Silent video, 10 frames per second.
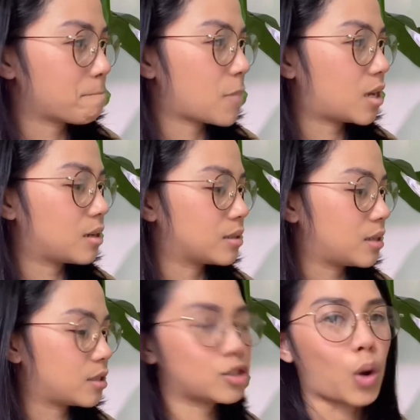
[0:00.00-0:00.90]
because
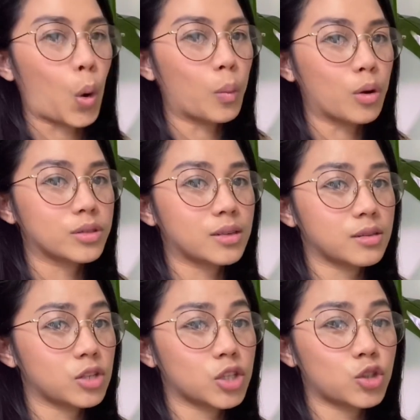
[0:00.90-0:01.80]
it's almost
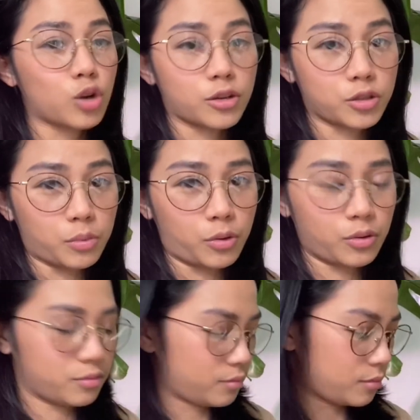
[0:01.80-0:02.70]
indestructible.
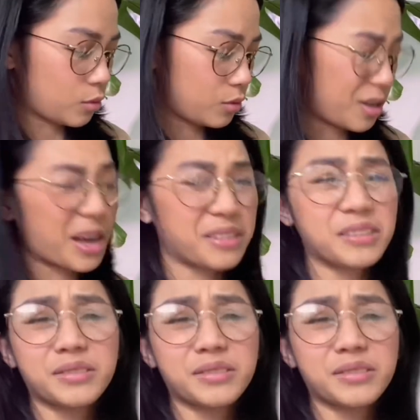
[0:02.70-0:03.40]
At least